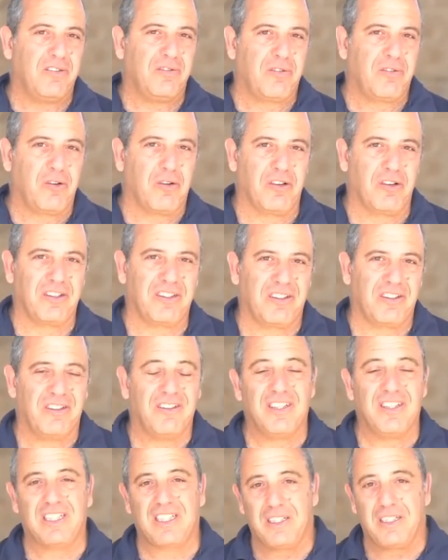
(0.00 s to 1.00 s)
of course,
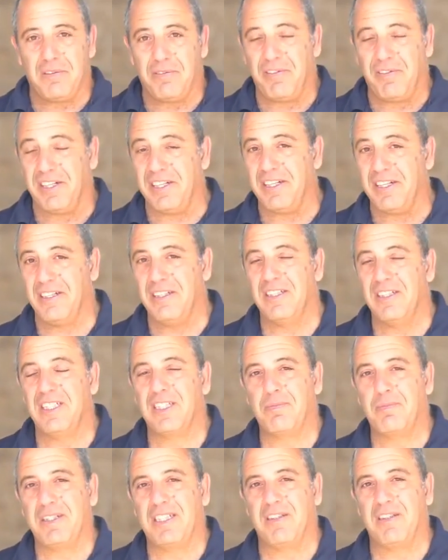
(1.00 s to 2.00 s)
in this very
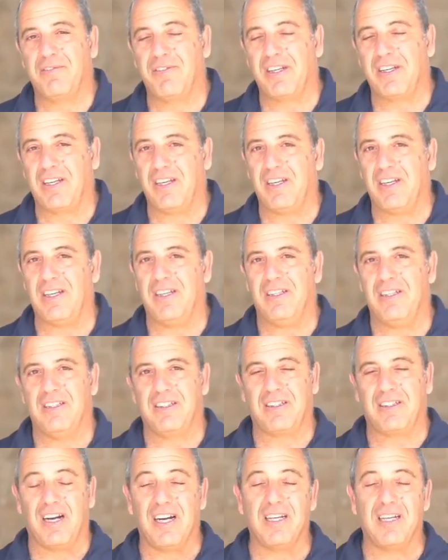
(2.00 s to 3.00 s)
specific
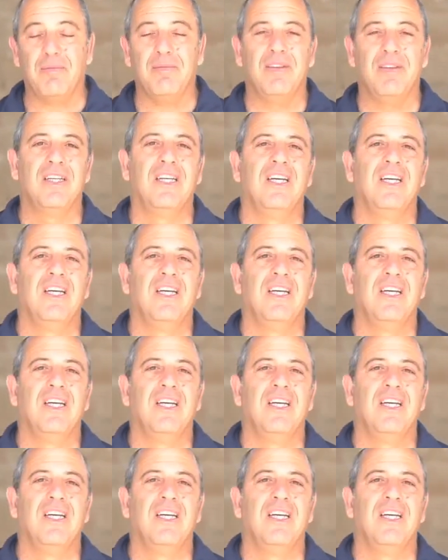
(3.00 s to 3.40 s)
time.